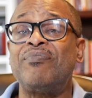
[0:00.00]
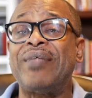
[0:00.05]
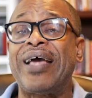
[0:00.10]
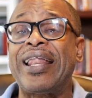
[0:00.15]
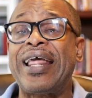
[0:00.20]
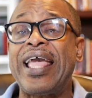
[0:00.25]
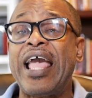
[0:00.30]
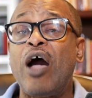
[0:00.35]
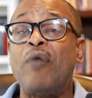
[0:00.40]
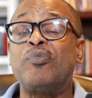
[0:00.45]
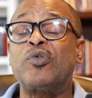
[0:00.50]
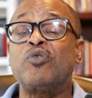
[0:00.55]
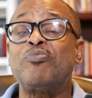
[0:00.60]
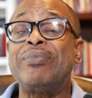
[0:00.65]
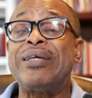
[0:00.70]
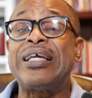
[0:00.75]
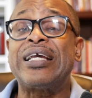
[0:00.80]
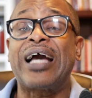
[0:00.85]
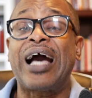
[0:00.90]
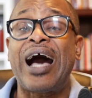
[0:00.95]
that helps
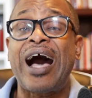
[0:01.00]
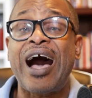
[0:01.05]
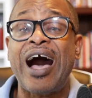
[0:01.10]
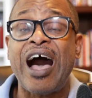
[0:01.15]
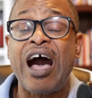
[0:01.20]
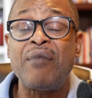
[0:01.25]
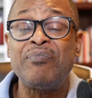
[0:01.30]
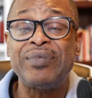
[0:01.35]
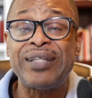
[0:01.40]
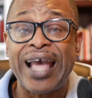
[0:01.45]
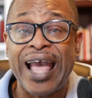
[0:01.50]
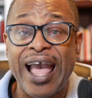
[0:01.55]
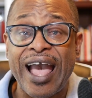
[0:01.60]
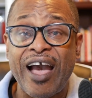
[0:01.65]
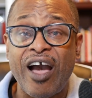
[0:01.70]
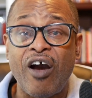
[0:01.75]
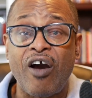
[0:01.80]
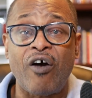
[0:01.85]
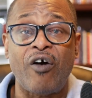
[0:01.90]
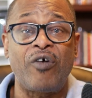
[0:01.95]
me calm
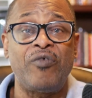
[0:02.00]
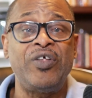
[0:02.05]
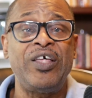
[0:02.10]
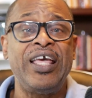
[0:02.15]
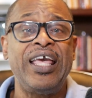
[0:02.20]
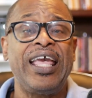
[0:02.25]
down